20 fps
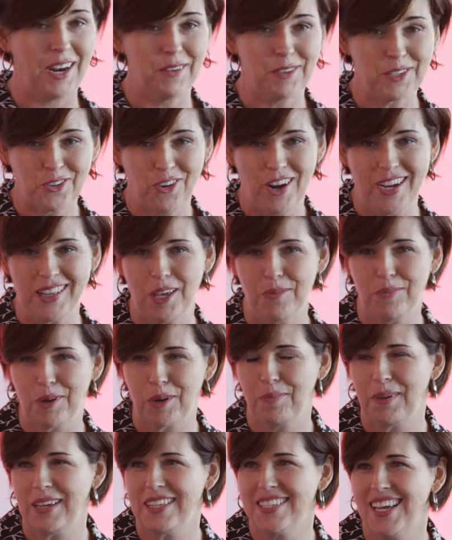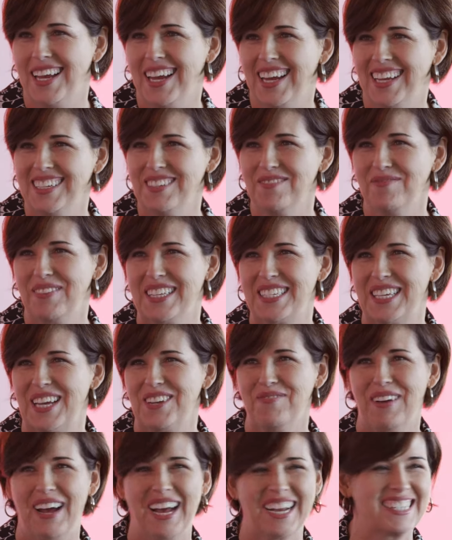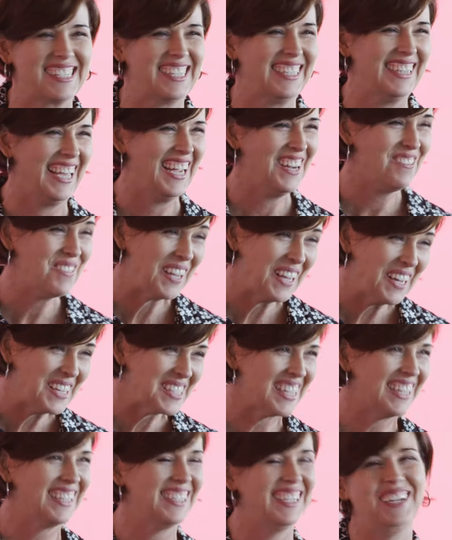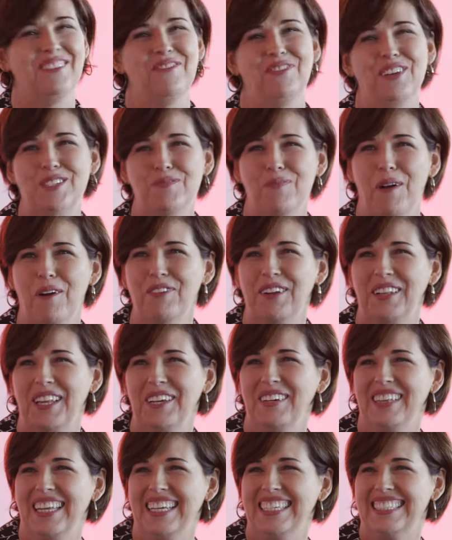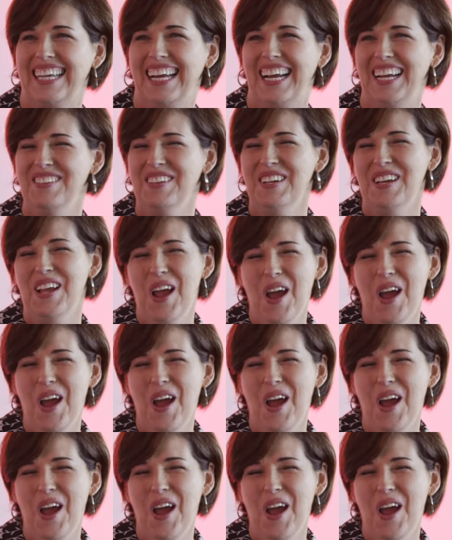It was great. They put a Pizza Hut Pizza Hut box in there because it, it fits perfectly with the time.